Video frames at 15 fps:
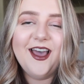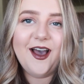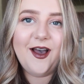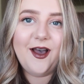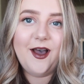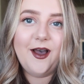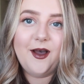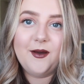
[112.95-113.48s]

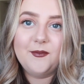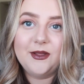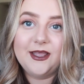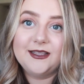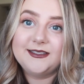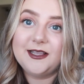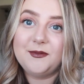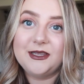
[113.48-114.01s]
Um,
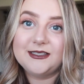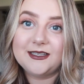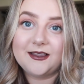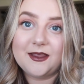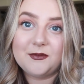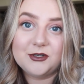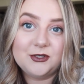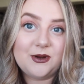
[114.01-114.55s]
it sent me into
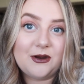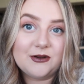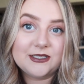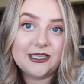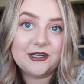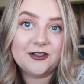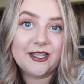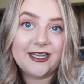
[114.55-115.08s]
labor two hours
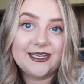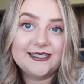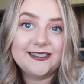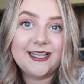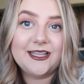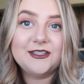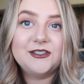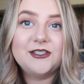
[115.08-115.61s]
later, like I
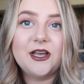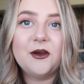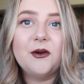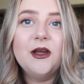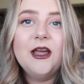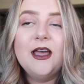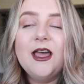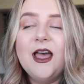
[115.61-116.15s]
said. So
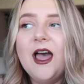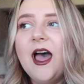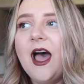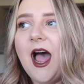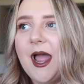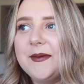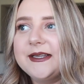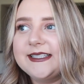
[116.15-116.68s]

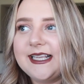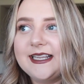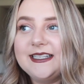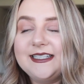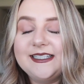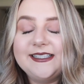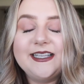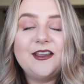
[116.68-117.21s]
I'm
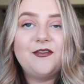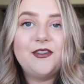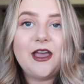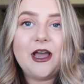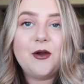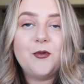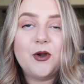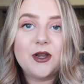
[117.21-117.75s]
excited to see if
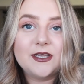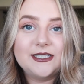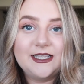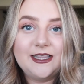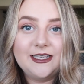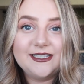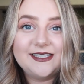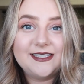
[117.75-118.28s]
that works
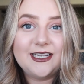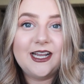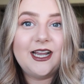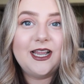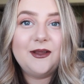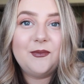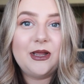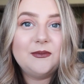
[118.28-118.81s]
this
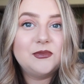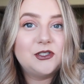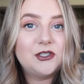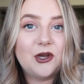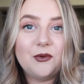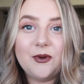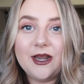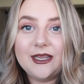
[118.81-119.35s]
time. I'm
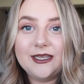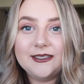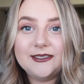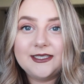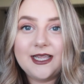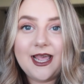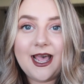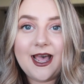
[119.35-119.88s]
so ready
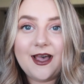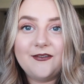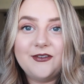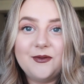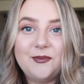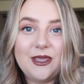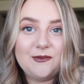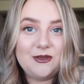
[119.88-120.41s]
to
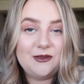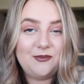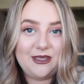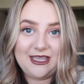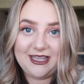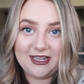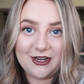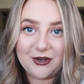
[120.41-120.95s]
have baby be
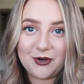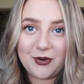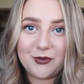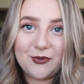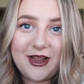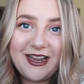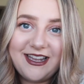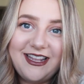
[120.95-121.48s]
here
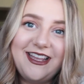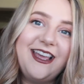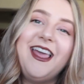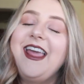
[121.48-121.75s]
already,